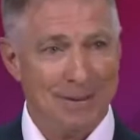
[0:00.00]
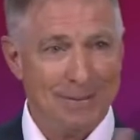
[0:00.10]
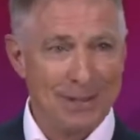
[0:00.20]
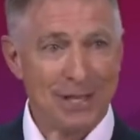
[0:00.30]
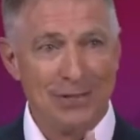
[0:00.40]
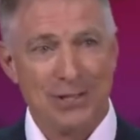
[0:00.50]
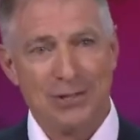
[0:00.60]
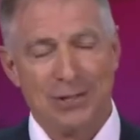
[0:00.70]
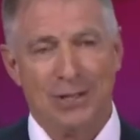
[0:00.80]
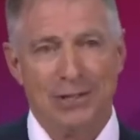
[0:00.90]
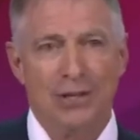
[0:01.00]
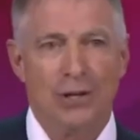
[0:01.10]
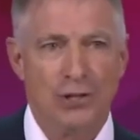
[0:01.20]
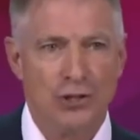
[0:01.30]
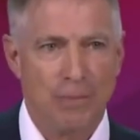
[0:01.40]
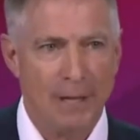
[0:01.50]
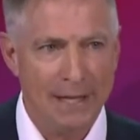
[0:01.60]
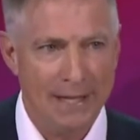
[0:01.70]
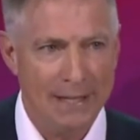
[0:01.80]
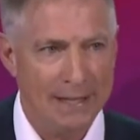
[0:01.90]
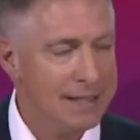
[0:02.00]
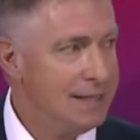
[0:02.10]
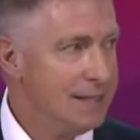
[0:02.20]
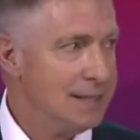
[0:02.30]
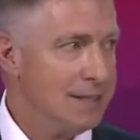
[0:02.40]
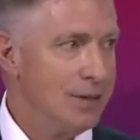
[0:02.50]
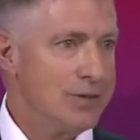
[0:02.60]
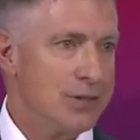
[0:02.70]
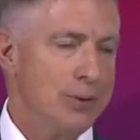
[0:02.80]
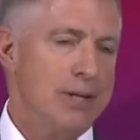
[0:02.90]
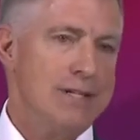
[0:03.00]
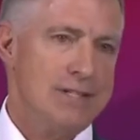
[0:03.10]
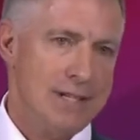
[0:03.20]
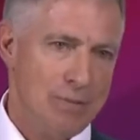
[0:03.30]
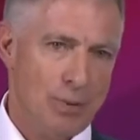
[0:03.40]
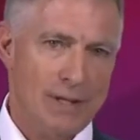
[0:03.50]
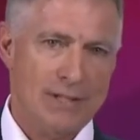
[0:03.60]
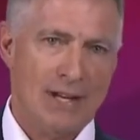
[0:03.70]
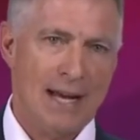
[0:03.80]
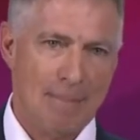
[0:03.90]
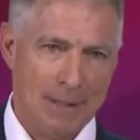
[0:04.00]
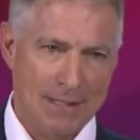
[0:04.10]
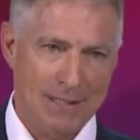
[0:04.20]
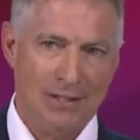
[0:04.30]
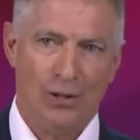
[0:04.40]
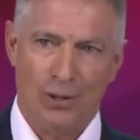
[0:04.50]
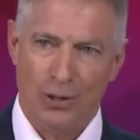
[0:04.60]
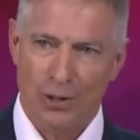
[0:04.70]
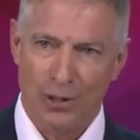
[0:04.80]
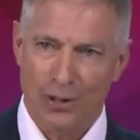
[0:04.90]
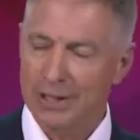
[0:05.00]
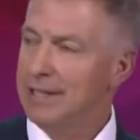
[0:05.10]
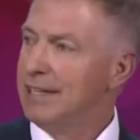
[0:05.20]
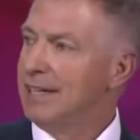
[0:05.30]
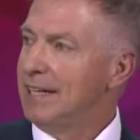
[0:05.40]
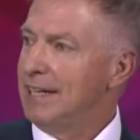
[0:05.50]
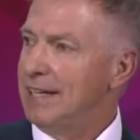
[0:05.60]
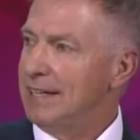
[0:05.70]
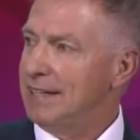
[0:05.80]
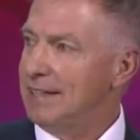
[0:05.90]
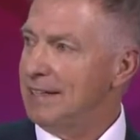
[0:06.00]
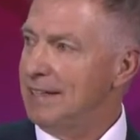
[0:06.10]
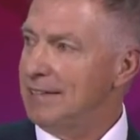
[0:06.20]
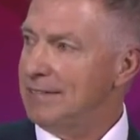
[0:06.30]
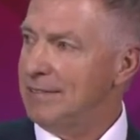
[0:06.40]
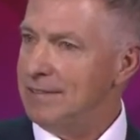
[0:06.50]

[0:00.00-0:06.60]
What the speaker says: attentions on Japan. Also, they see what has happened in Hong Kong, and it